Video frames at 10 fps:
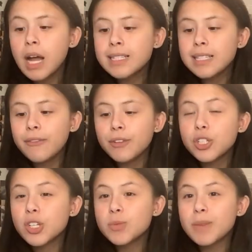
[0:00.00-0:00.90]
Lastly for
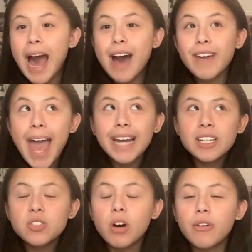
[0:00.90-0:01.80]
shoes we have
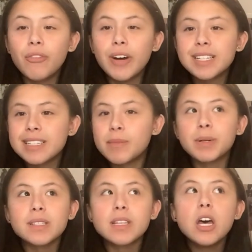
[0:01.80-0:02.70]
any sort of fun
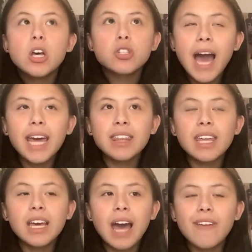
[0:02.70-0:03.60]
slippers. I
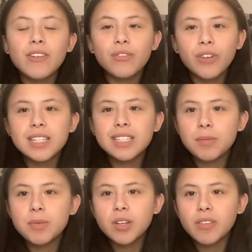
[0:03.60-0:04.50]
think having fun
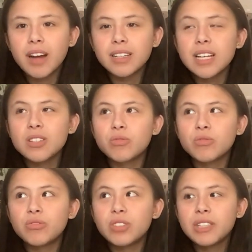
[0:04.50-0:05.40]
slippers around is
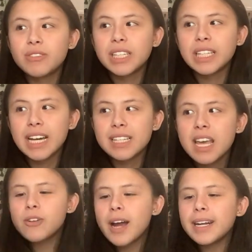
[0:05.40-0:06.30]
really really nice.
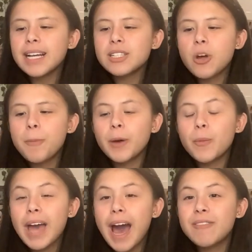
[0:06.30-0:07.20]
For our next topic
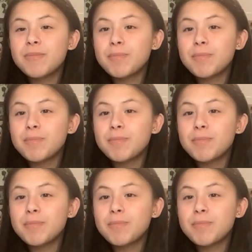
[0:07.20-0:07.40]
we have